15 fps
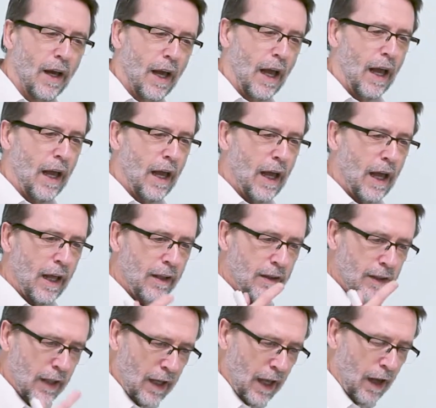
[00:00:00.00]

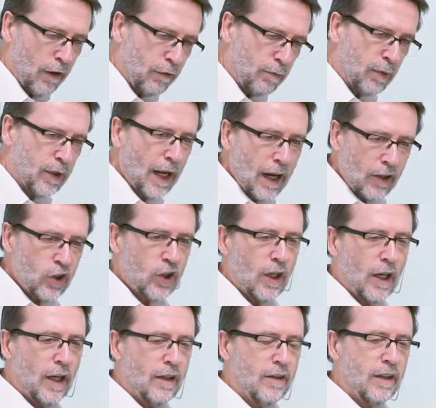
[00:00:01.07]
And they have
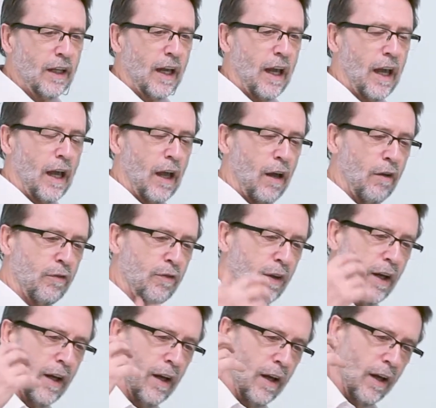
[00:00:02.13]
production, they have
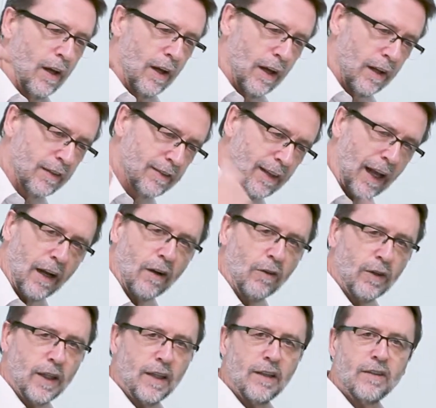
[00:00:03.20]

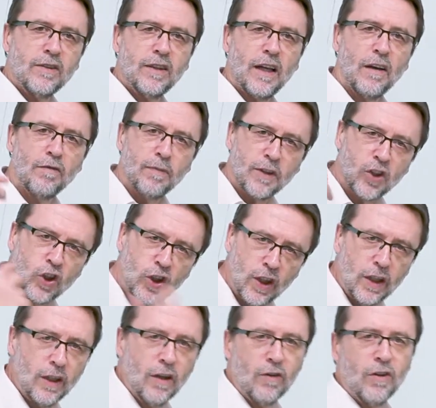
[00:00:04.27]
salaries, they have
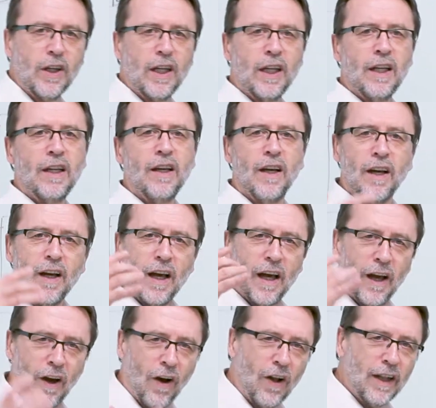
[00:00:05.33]
machinery,
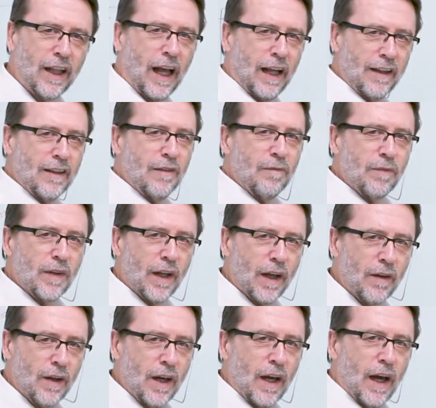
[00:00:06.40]
all that.
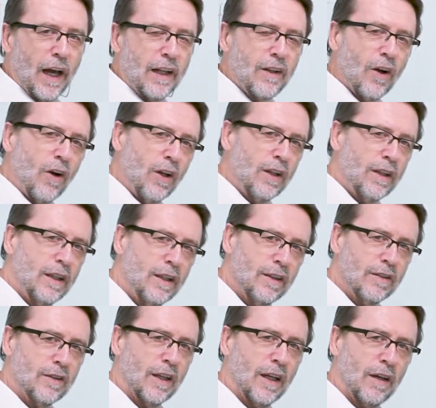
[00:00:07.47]
And all
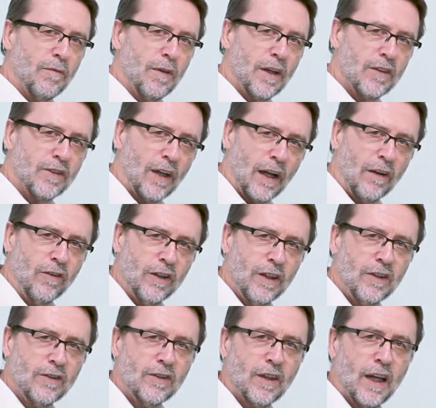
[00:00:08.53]
these
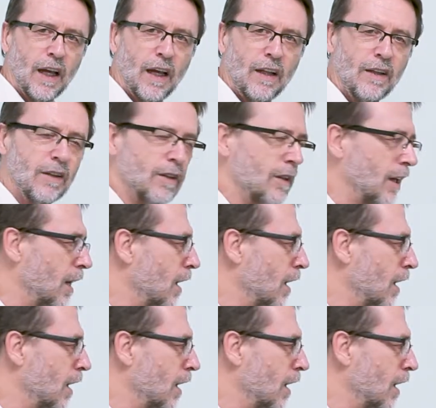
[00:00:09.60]
salaries and